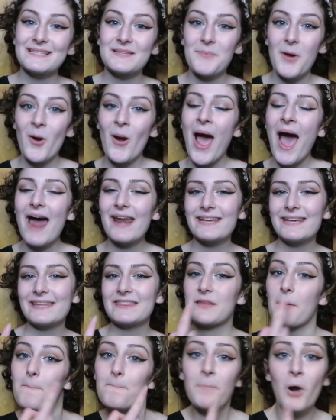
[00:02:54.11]
about how to
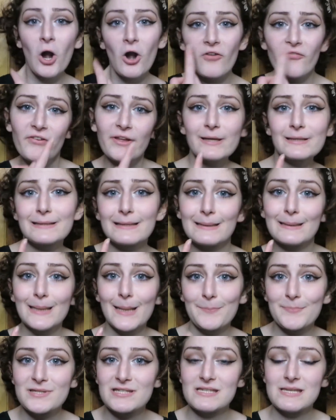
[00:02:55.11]
get the perfect
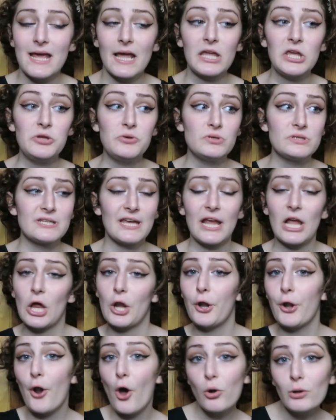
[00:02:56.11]
lipstick using
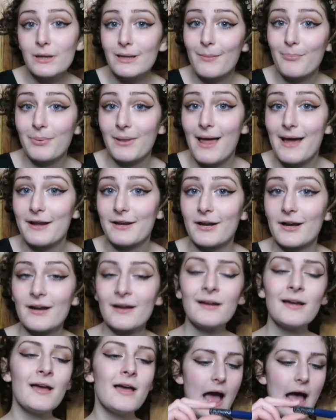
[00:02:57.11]
no lip
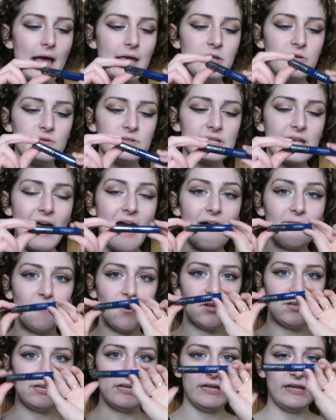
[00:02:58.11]
liner. I use Kat
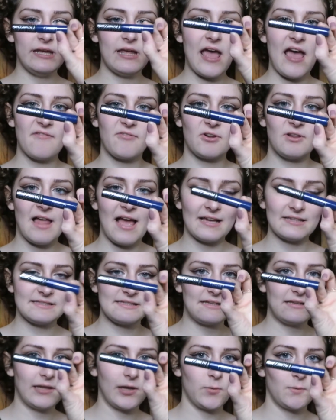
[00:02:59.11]
Von D
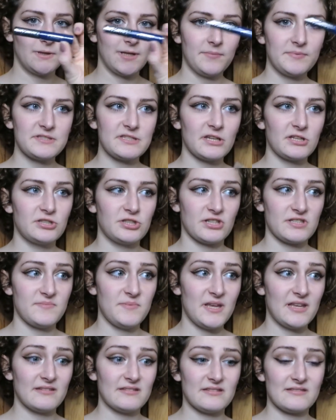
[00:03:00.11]
Everlasting Liquid Lipstick just
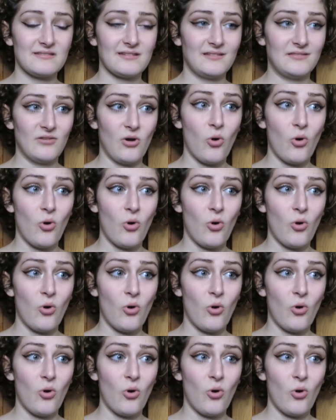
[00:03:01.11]
because it's like